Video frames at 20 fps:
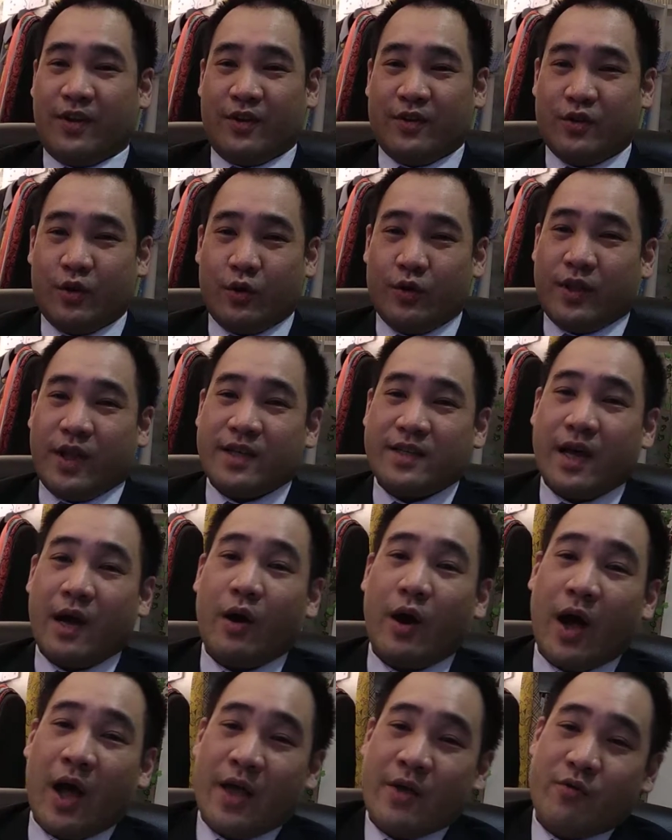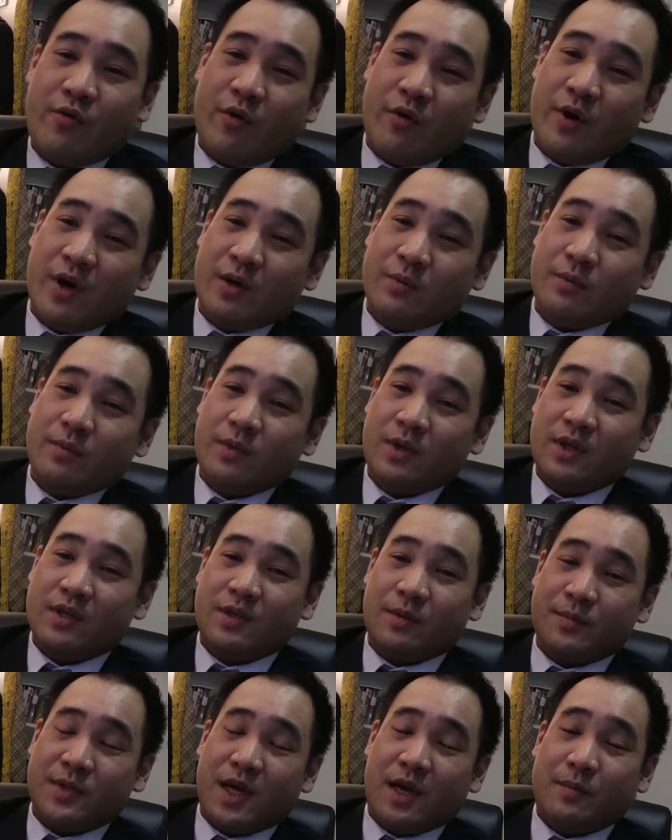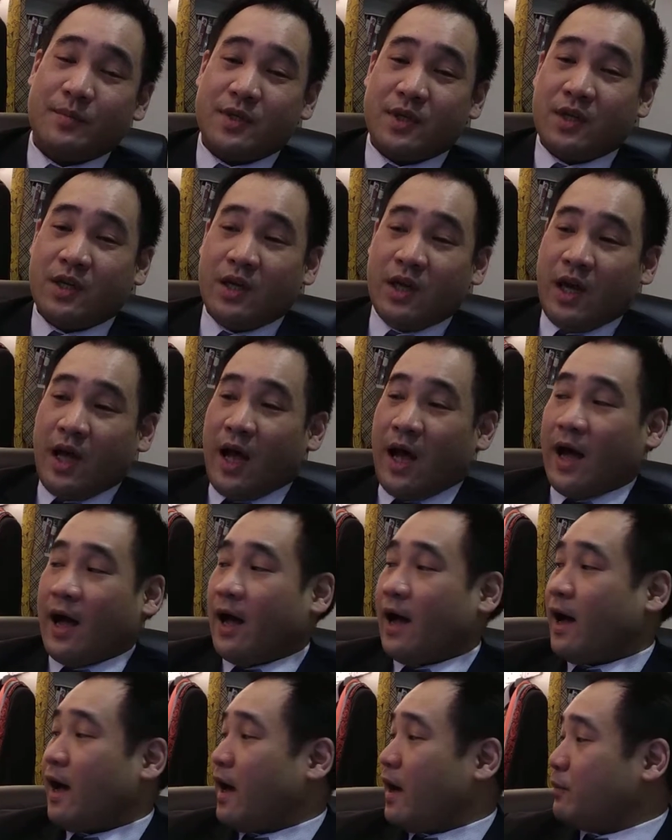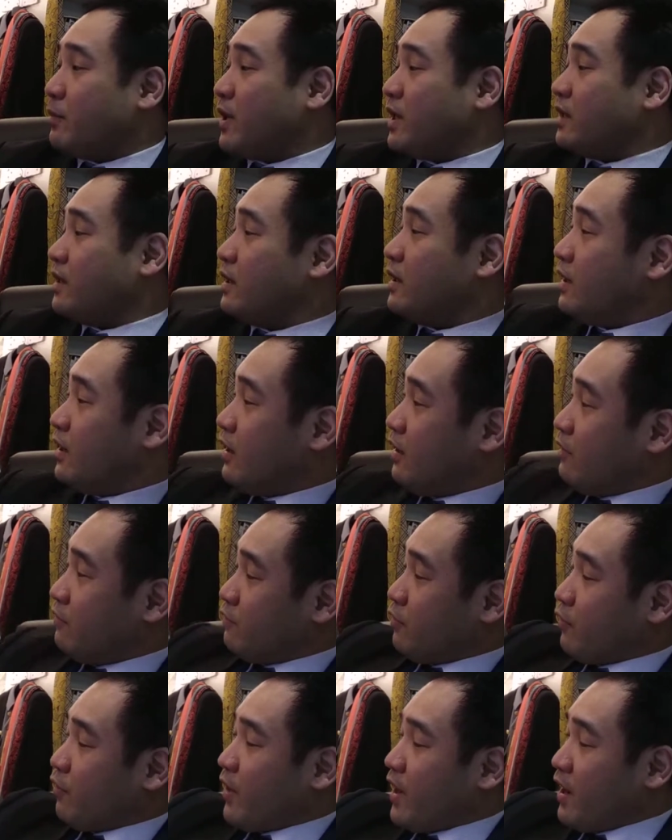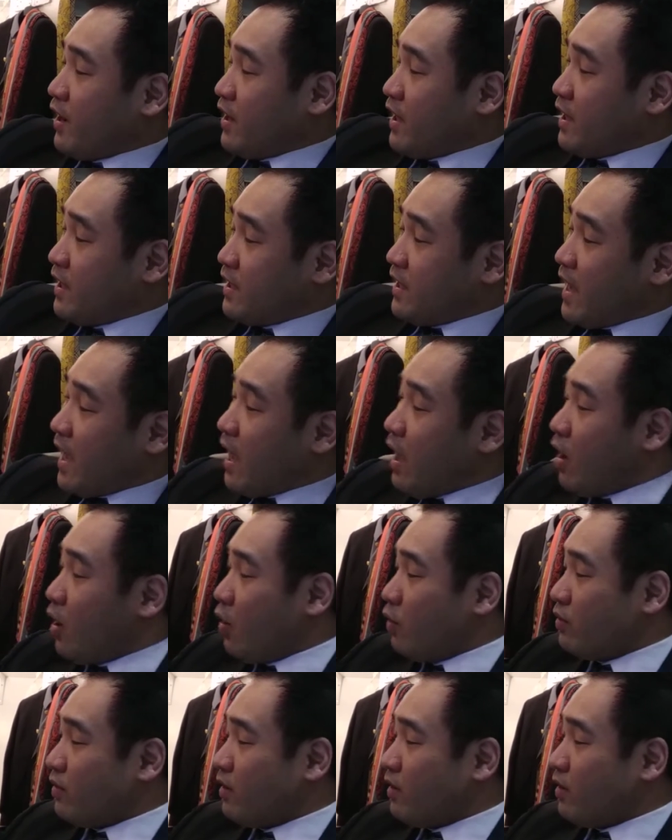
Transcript: So that's how I grow up sometimes. But for right now,